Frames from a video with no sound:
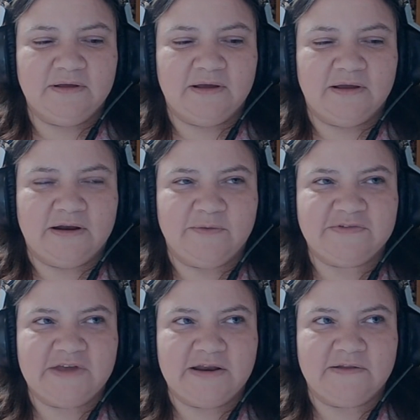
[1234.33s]
And I
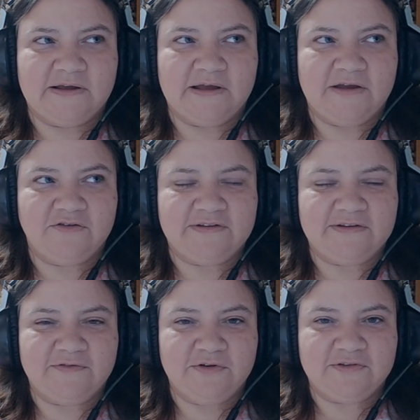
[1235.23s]
was getting, like, hundreds
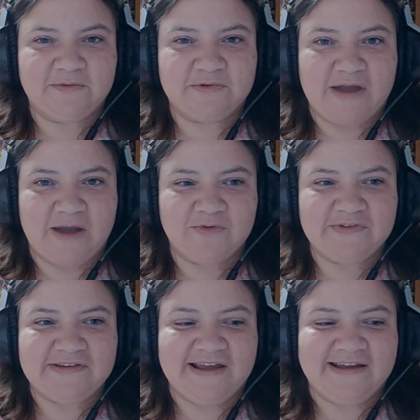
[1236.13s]
of new subscribers
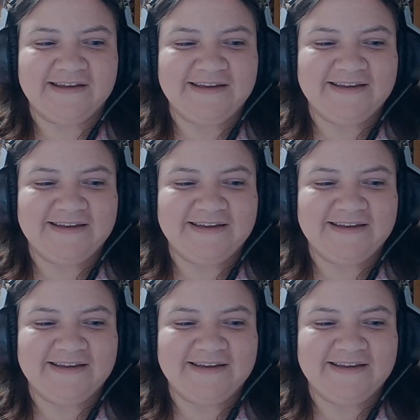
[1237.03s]
a day.